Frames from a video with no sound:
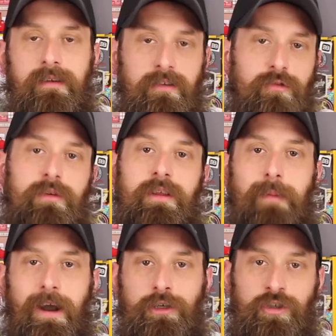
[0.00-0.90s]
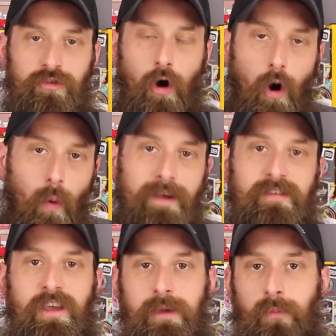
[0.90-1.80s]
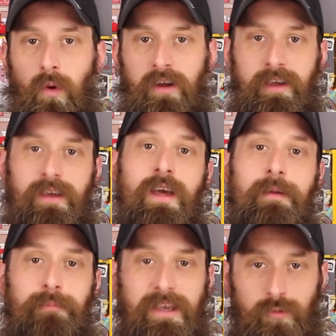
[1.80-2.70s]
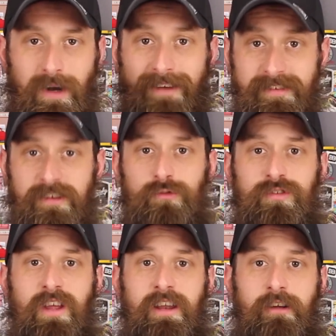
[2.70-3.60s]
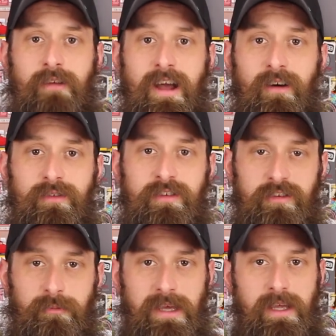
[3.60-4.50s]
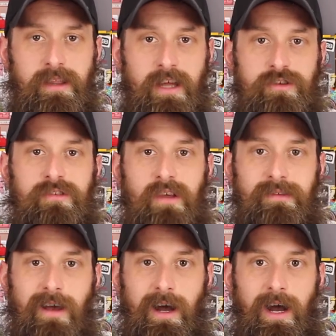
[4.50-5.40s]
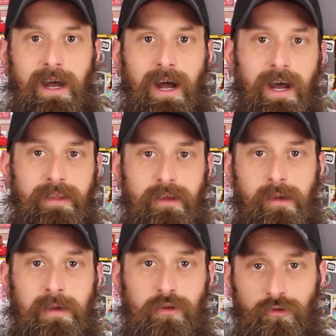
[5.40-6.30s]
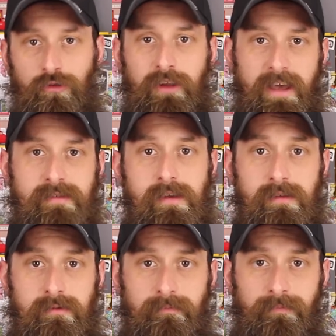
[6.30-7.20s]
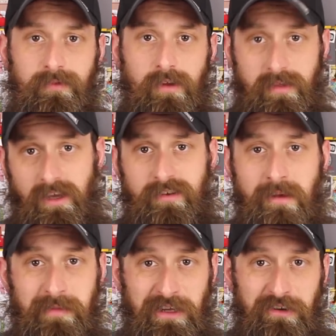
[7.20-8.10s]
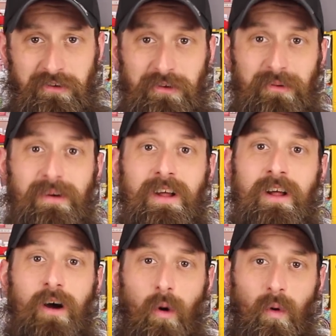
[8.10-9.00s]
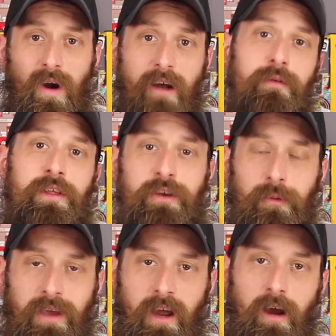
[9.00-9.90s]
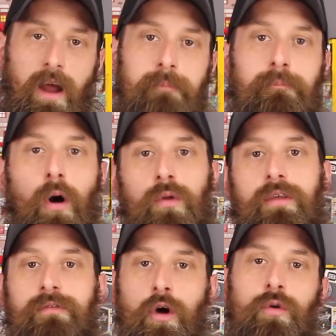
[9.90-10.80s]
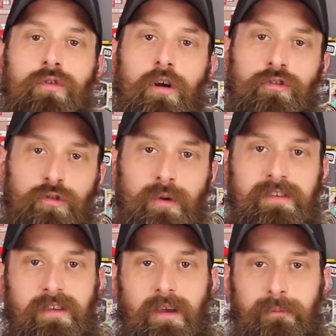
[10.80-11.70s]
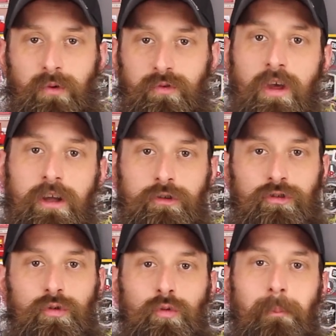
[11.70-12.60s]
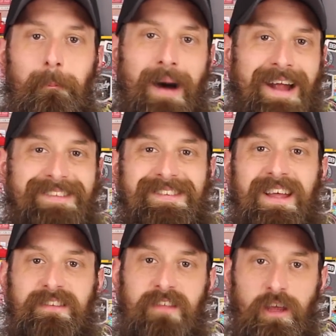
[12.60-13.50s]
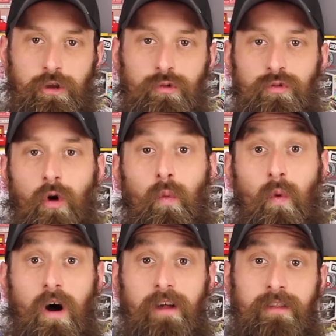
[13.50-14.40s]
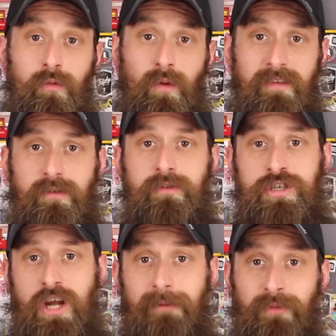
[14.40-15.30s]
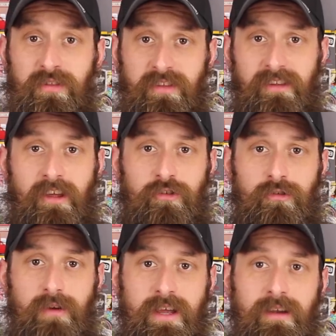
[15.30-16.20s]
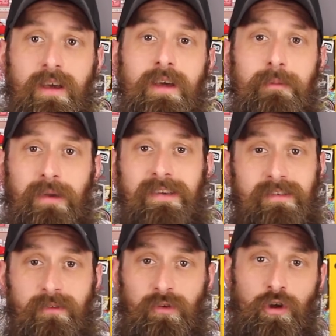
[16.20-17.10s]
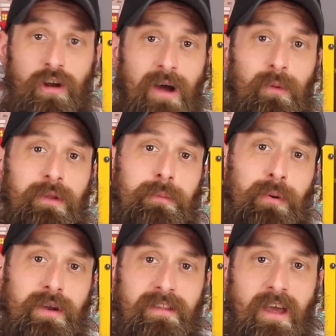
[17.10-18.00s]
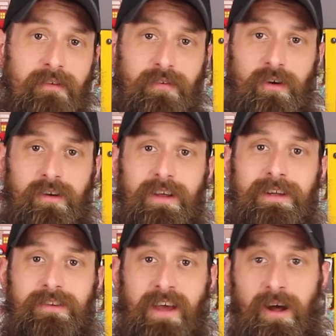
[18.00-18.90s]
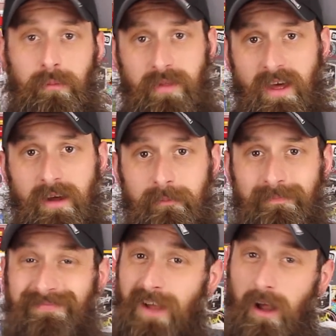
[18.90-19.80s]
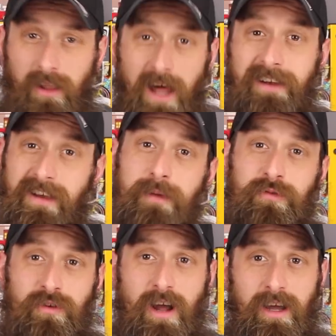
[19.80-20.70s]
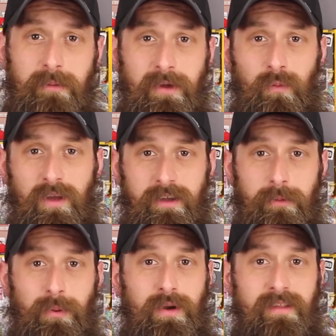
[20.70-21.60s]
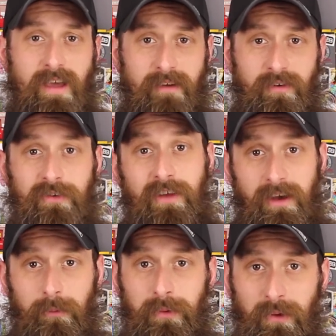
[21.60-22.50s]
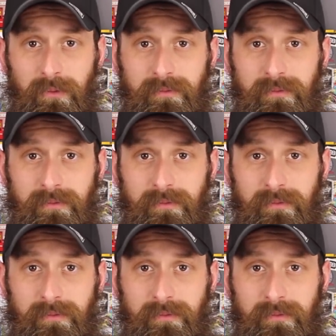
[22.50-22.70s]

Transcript: It doesn't really matter. Just always keep working. Because when I see you standing around, to me, that just says I am either too lazy to think something to do or I really don't care. And both of those are two examples, two mindsets that you don't want the rest of the shop to think that you're in. Because if you're not willing to put in the effort to help them, a lot of times they're not going to be willing to put in the effort to help you.